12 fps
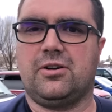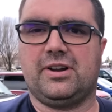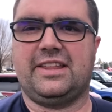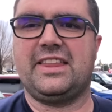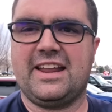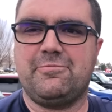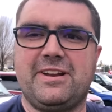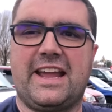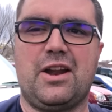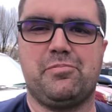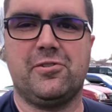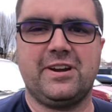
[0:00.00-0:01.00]
Oh, and then we
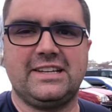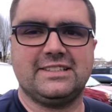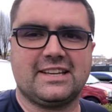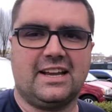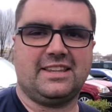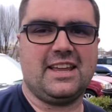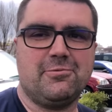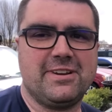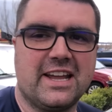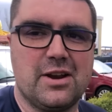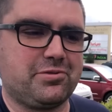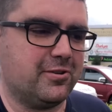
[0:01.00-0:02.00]
got a breeze, and then
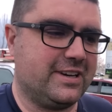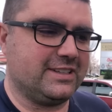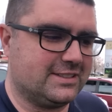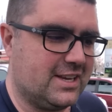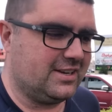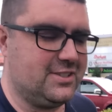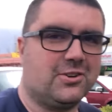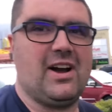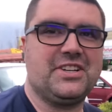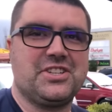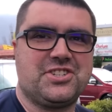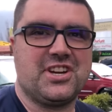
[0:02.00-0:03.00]
we got a breeze. So
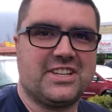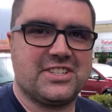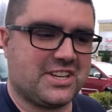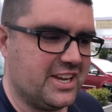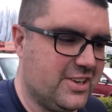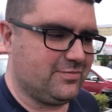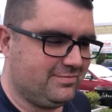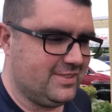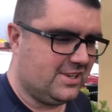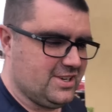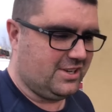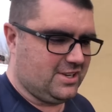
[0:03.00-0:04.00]
I just jinxed it.
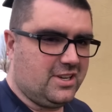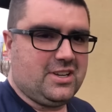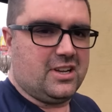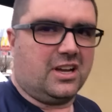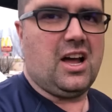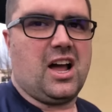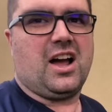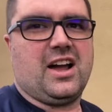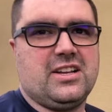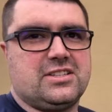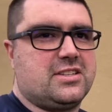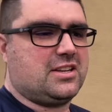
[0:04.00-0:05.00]

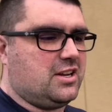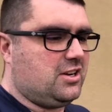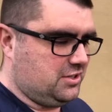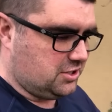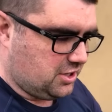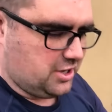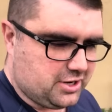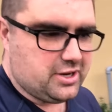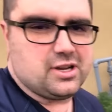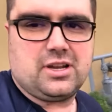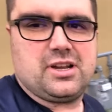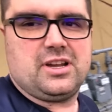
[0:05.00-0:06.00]
Alright, so I just gotta